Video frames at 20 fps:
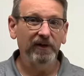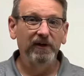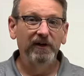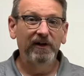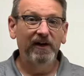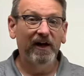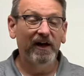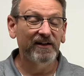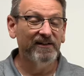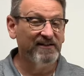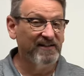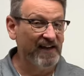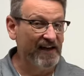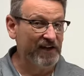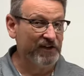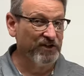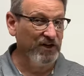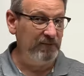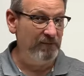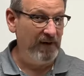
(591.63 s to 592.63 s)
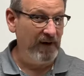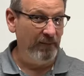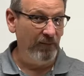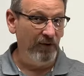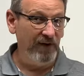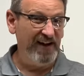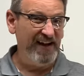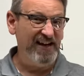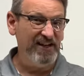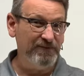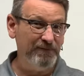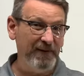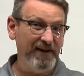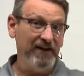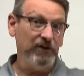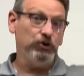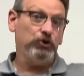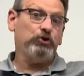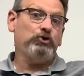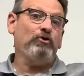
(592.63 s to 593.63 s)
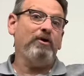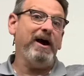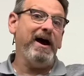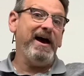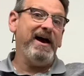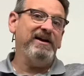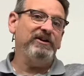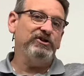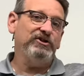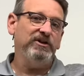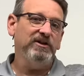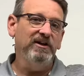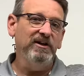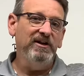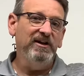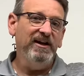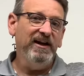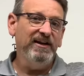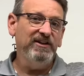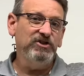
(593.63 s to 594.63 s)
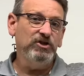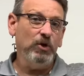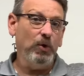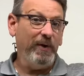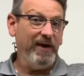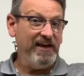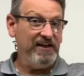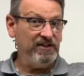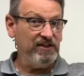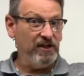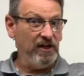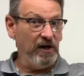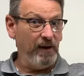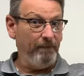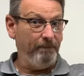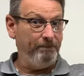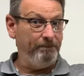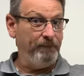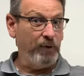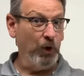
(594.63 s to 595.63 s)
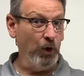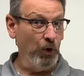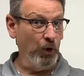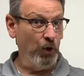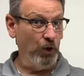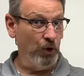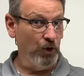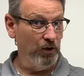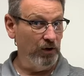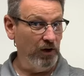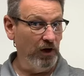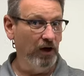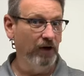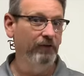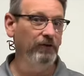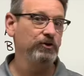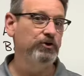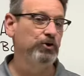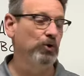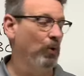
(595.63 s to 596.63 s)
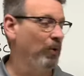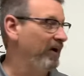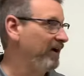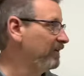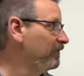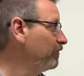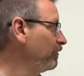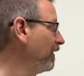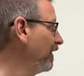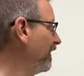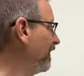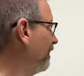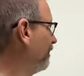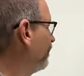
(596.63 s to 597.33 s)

a tension member, he's being stretched, and so he's going to pull on the joints, right?